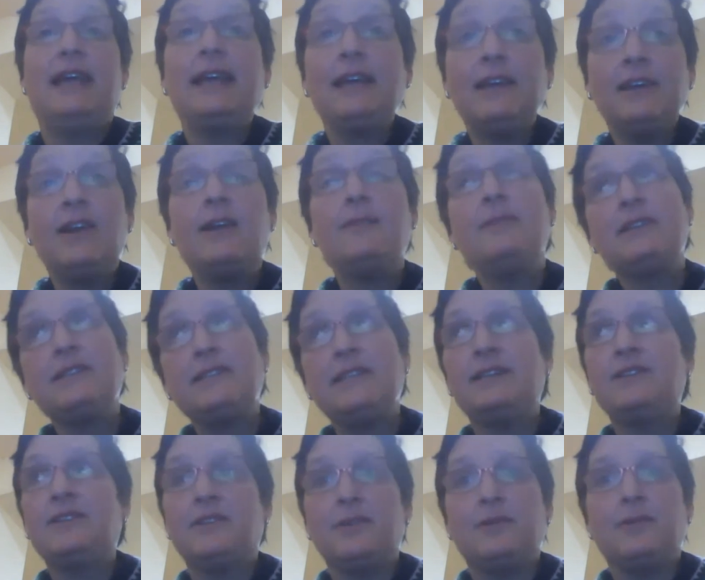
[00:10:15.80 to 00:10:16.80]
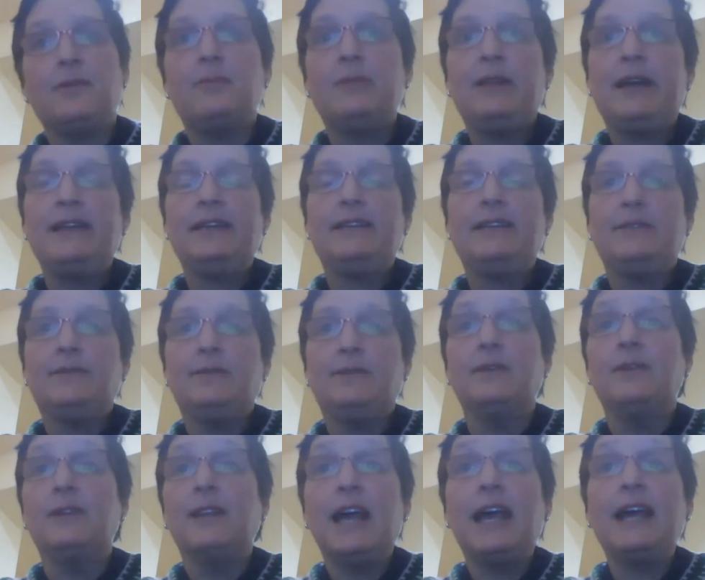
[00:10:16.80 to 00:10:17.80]
economic sector, that
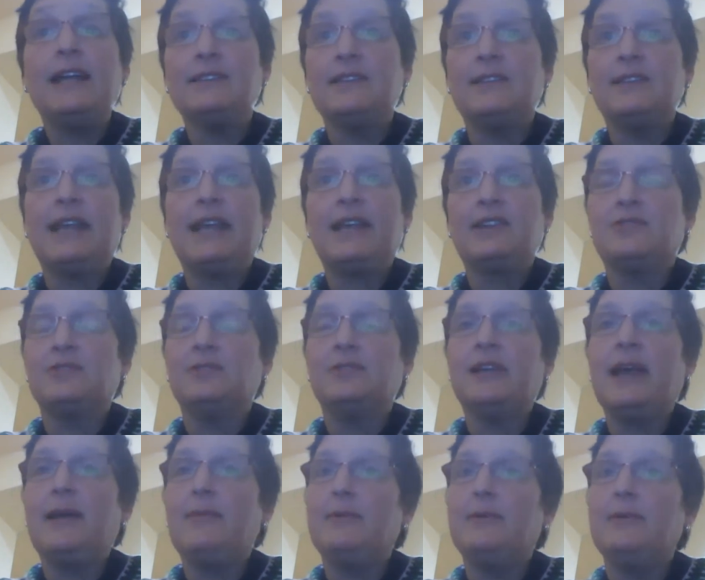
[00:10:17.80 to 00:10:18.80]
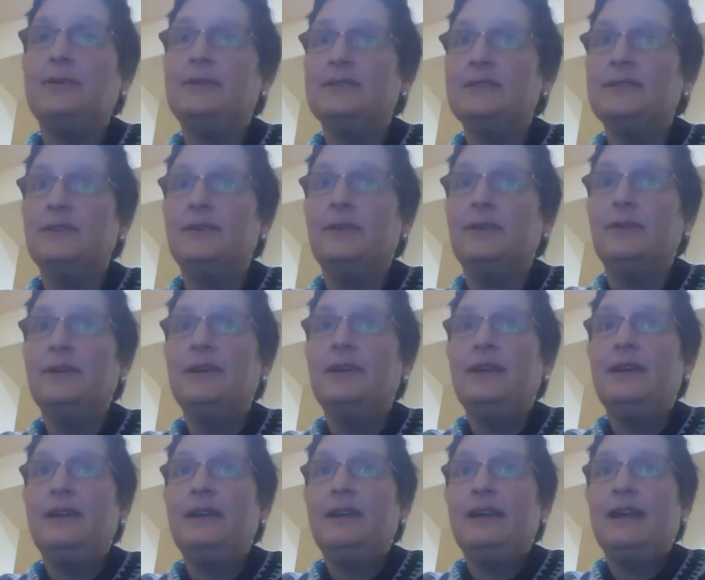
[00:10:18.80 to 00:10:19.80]
relies on natural capital. So
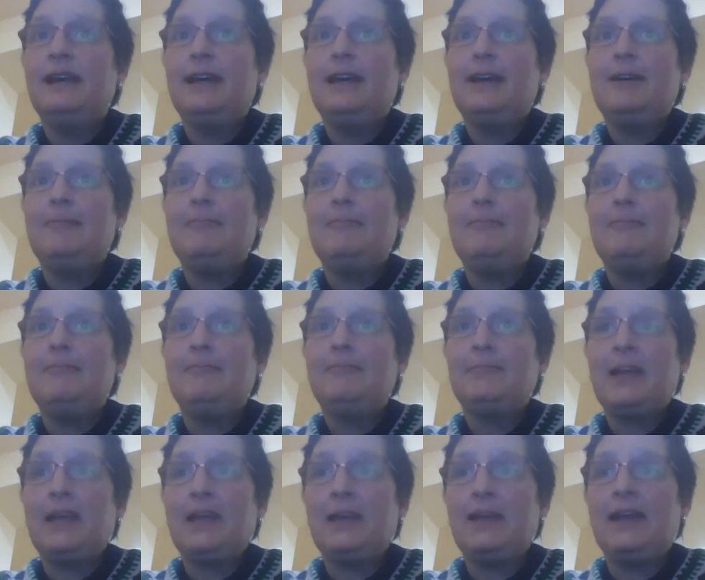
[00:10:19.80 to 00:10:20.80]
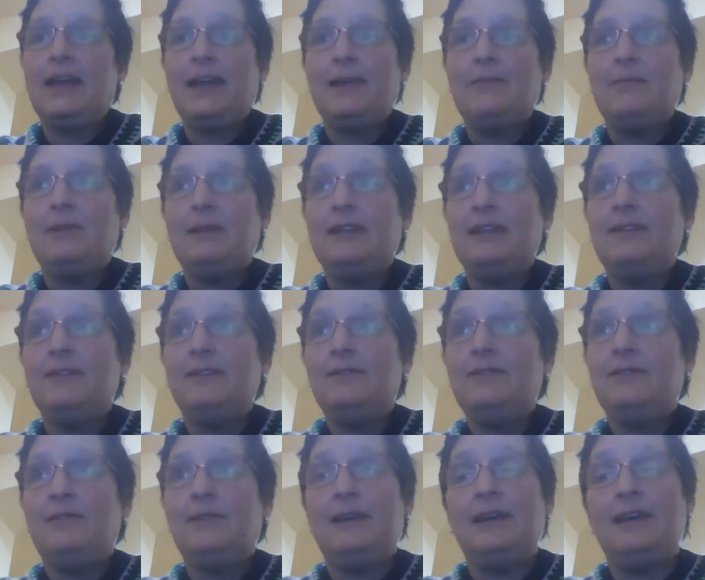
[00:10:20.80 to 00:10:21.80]
I
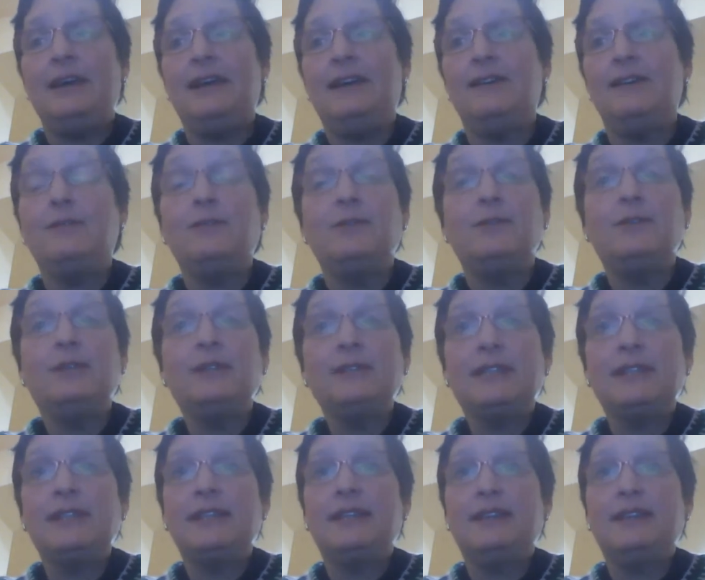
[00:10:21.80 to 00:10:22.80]
believe if you looked at